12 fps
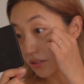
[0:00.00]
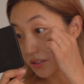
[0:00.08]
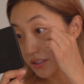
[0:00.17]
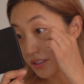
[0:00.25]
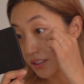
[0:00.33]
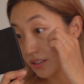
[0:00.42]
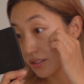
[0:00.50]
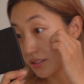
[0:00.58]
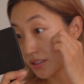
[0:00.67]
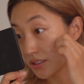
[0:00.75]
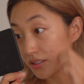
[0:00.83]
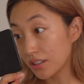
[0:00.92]
honestly
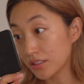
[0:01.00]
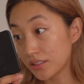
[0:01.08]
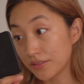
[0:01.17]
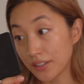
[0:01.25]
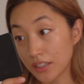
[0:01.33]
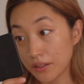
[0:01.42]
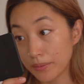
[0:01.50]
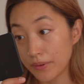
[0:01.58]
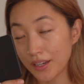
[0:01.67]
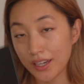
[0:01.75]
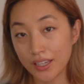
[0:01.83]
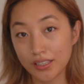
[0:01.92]
did not develop
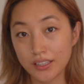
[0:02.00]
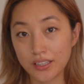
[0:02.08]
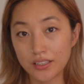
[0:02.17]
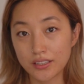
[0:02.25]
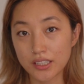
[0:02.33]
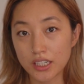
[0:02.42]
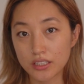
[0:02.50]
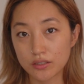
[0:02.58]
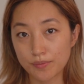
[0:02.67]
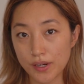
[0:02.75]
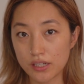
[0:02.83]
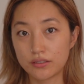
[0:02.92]
any dark
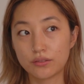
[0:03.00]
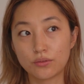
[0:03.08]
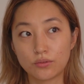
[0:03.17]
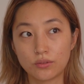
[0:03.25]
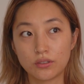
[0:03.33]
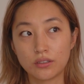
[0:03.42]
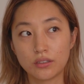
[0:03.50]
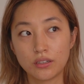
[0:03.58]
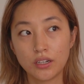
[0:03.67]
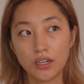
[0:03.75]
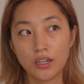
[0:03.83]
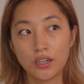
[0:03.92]
spots or
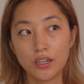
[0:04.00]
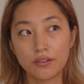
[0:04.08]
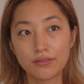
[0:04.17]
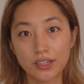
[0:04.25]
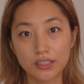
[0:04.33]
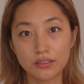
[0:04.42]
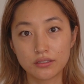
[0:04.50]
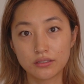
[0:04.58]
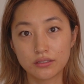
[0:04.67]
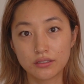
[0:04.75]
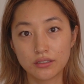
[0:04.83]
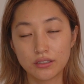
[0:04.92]

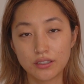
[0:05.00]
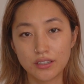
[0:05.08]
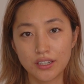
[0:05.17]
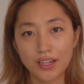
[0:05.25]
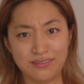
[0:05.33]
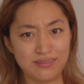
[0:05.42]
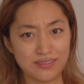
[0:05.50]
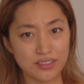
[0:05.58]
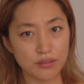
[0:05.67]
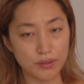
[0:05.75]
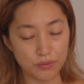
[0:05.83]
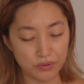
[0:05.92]
freckles.
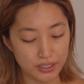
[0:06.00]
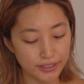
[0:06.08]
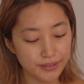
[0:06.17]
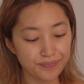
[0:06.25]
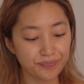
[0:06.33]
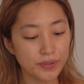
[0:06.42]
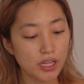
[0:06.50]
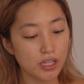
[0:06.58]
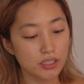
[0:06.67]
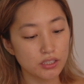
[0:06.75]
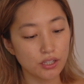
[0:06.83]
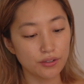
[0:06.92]
It's a bit weird.
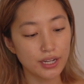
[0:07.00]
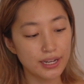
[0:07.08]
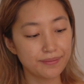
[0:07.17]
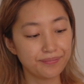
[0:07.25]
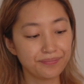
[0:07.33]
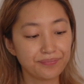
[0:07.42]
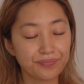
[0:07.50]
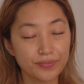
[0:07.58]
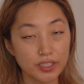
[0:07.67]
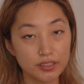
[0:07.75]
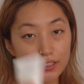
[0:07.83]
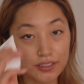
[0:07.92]
So um,
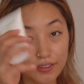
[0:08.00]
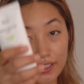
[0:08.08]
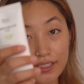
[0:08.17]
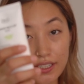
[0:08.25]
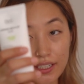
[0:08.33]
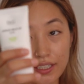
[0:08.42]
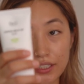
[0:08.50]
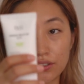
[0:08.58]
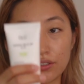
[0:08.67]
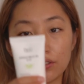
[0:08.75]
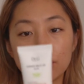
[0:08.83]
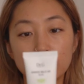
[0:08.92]
sunscreen that I
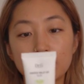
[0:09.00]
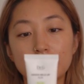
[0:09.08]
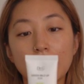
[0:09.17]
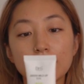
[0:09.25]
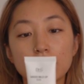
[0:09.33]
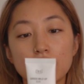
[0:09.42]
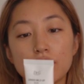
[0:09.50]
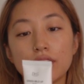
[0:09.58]
like to use, Dr.